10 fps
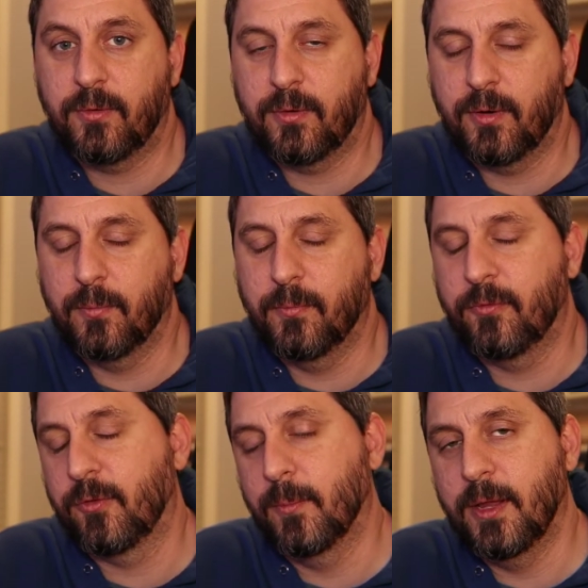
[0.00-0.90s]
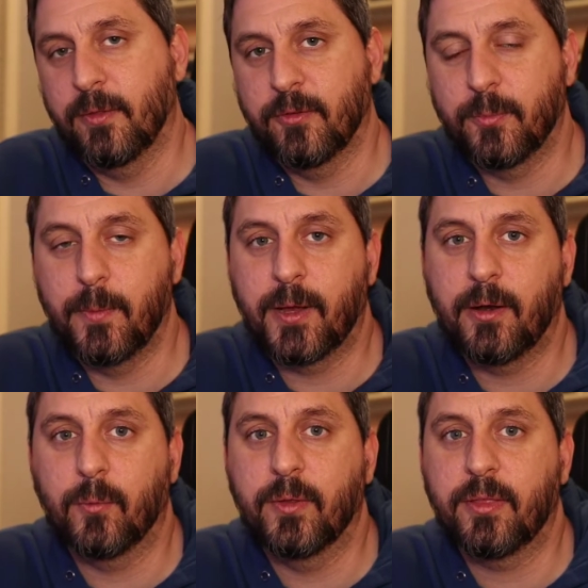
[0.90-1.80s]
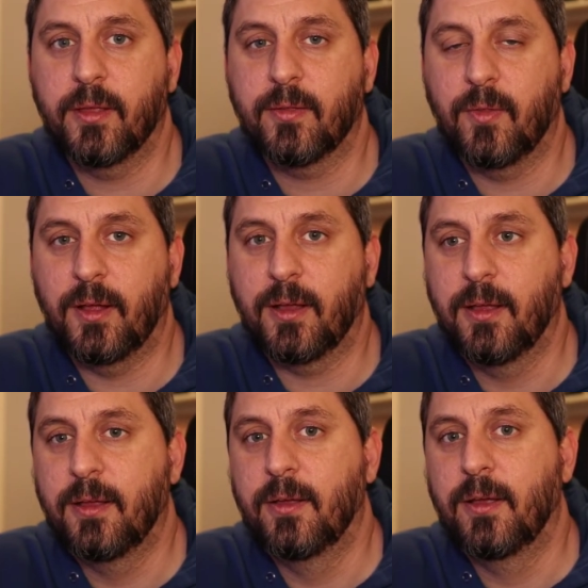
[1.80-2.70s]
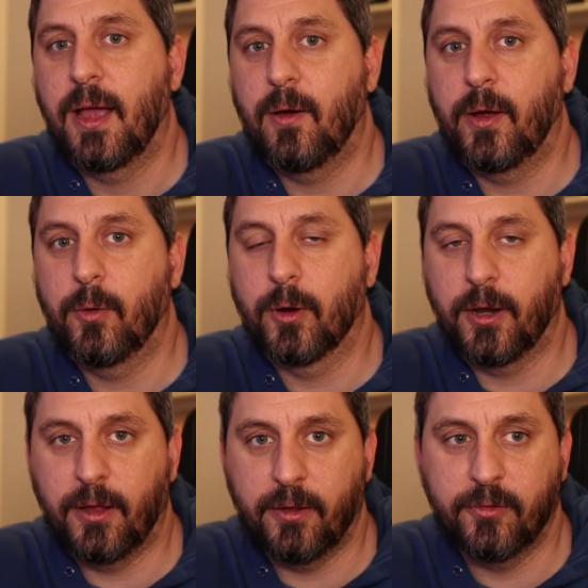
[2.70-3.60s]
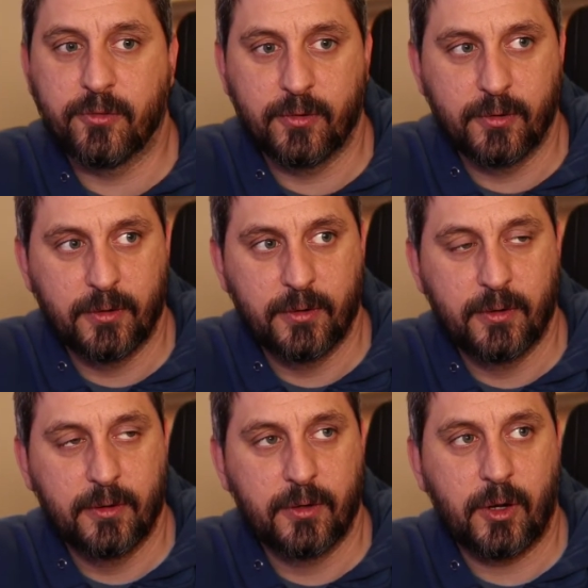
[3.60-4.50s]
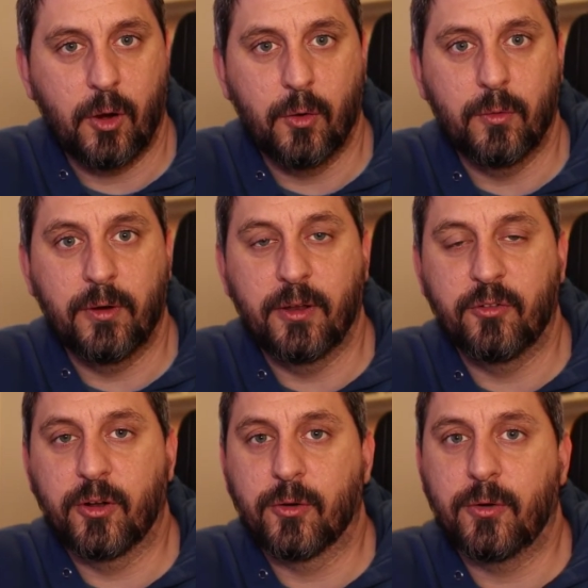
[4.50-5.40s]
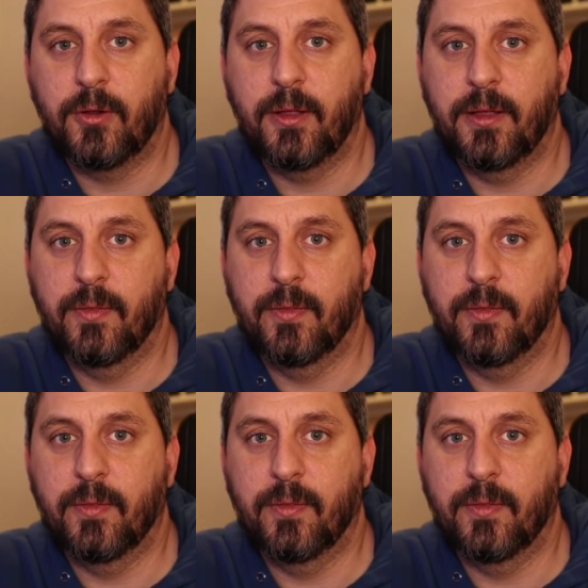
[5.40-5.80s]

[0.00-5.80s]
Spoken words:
or for me at least, maybe kind of rethink like how I organize code in general, and